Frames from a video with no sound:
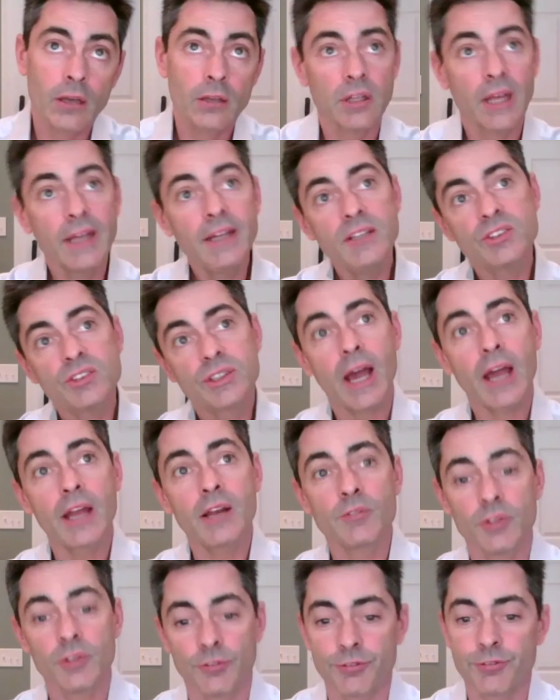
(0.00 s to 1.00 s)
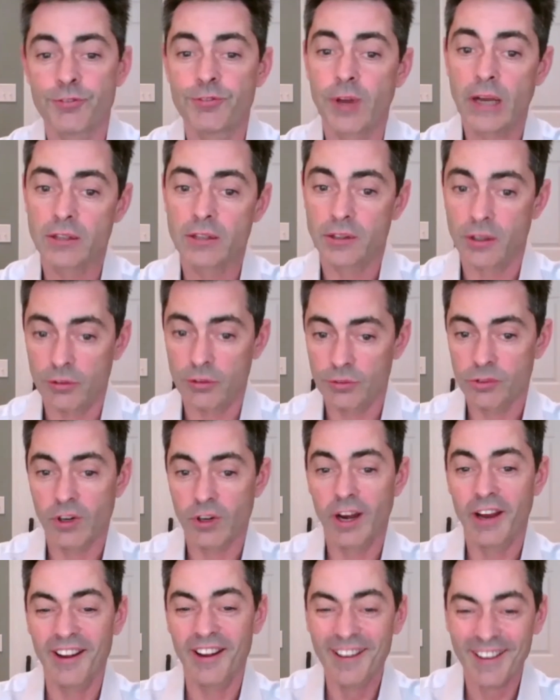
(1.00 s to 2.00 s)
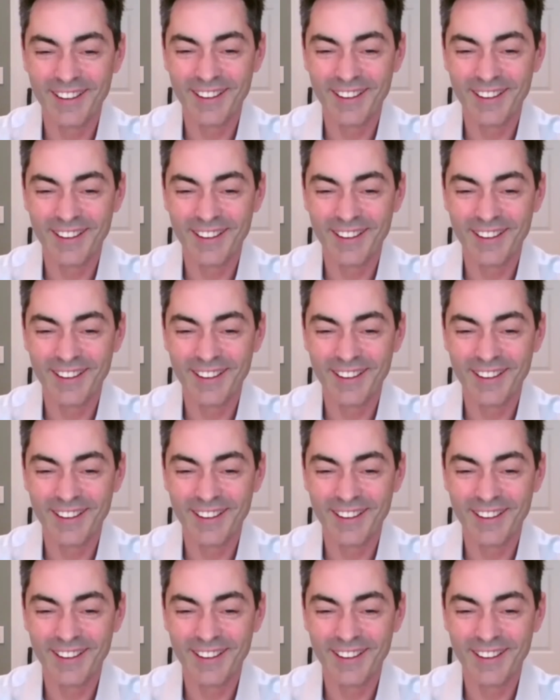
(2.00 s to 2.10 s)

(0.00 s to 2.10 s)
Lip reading: lighting's kind of infective, right?